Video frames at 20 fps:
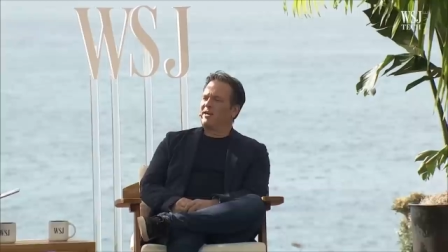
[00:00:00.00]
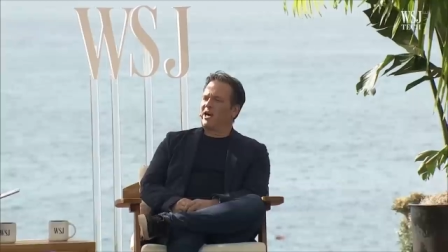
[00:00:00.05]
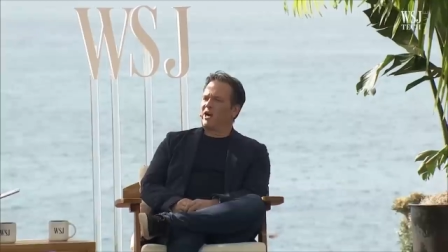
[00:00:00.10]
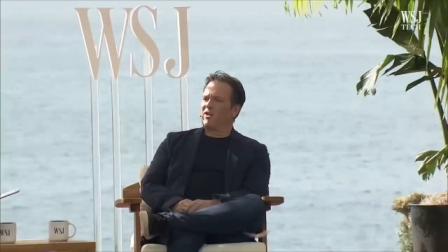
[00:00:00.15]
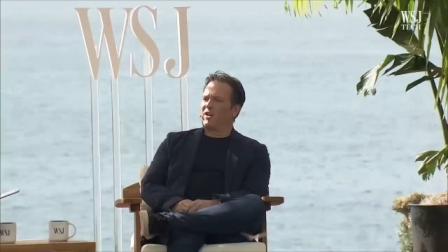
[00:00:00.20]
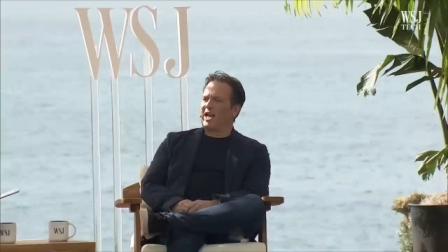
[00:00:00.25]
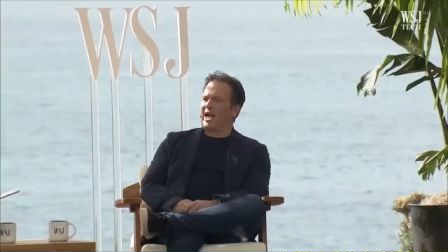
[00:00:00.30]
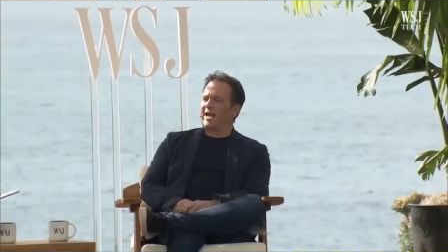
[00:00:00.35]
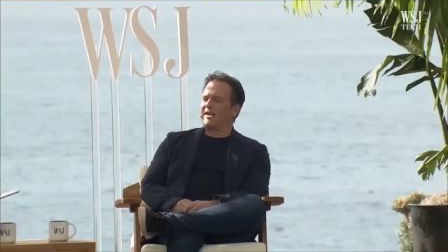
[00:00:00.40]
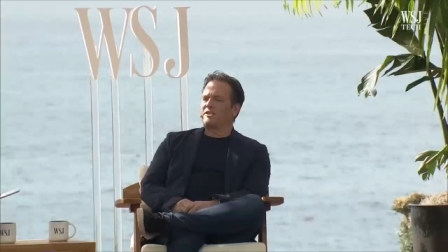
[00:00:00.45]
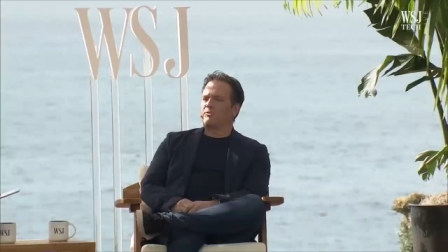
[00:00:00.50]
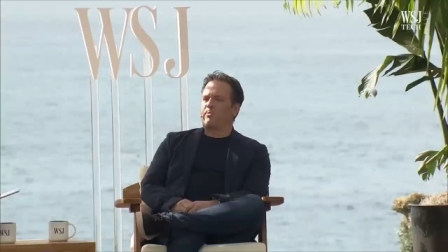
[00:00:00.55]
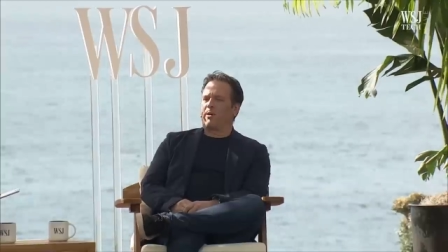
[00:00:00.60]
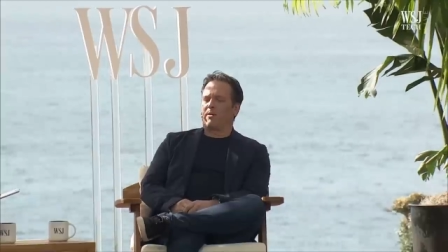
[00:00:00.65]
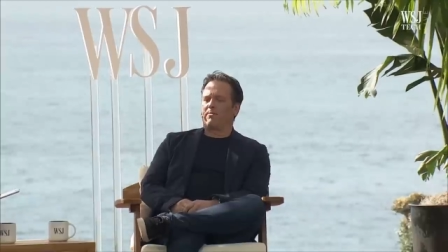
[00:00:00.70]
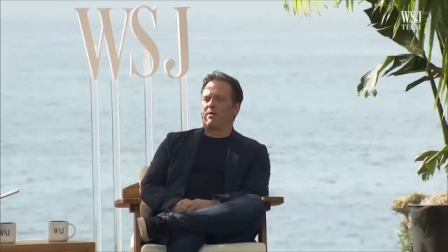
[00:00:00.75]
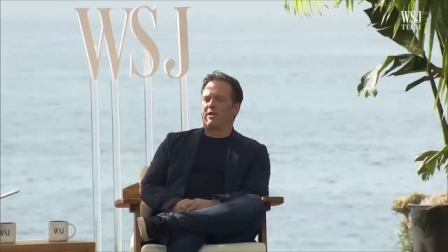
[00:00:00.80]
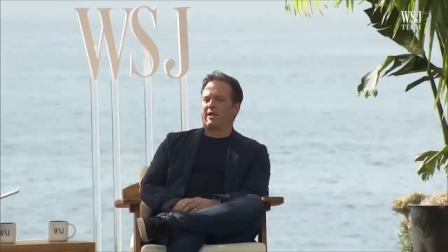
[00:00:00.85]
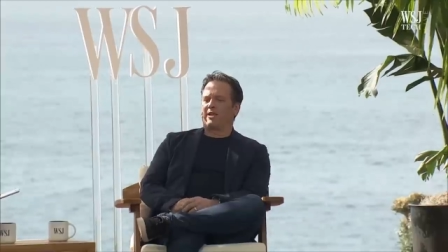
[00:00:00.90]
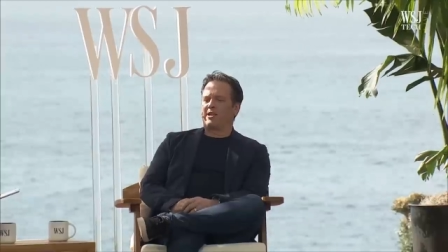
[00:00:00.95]
Our last
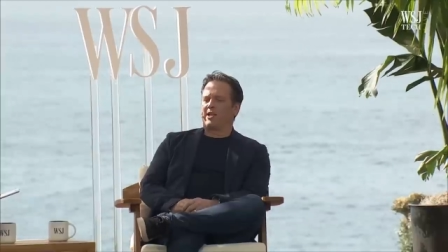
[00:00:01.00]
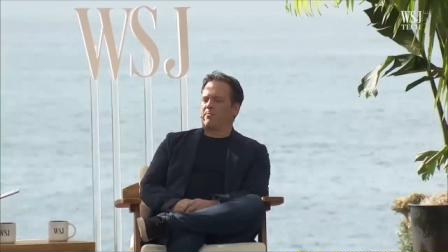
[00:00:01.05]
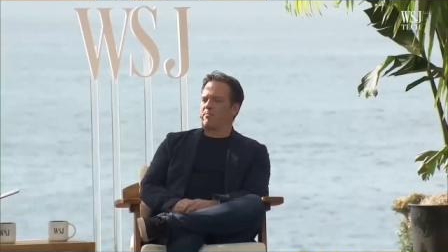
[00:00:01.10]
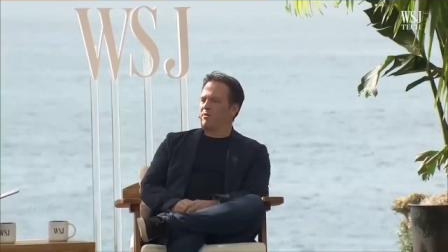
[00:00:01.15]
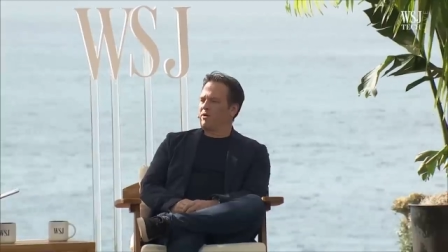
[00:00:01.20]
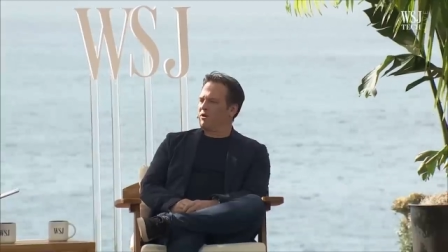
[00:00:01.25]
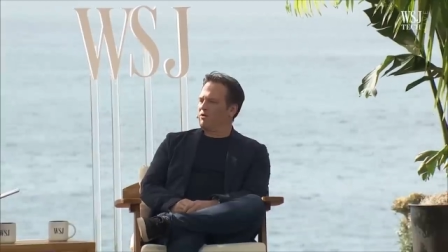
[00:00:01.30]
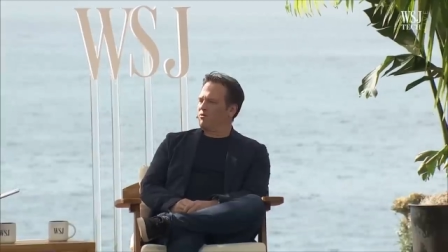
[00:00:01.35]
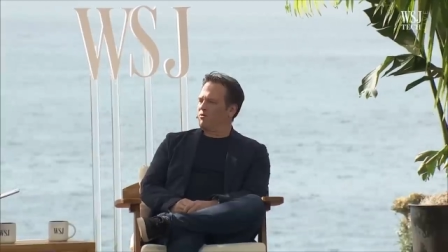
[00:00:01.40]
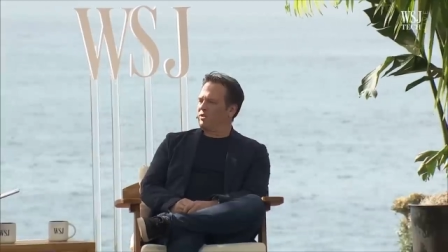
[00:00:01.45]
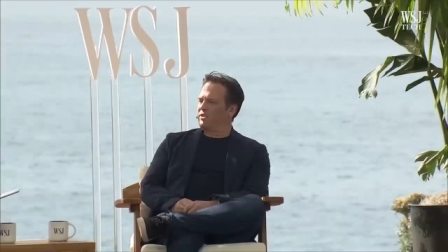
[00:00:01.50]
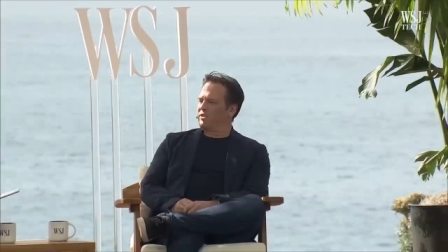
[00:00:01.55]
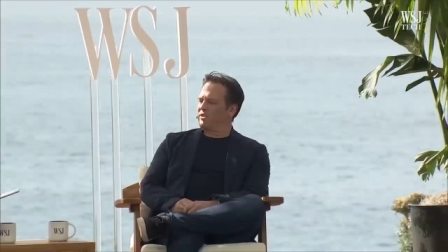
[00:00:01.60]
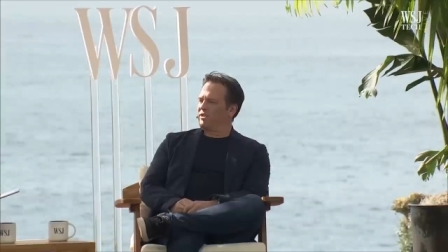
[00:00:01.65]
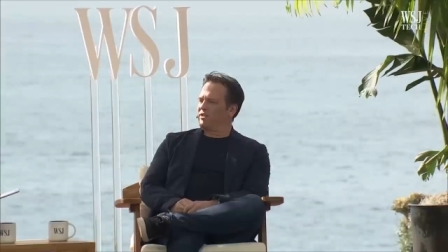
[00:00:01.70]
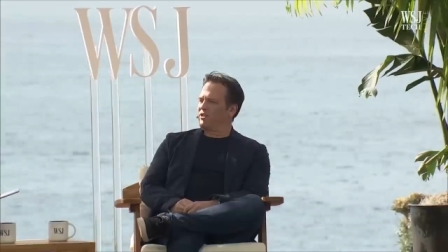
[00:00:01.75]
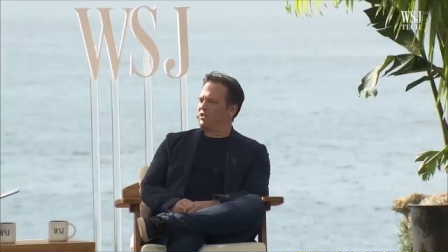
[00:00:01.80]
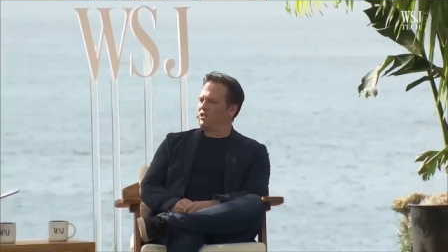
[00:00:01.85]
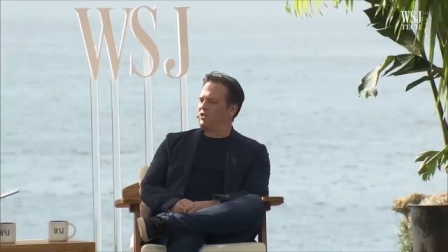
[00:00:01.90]
public number was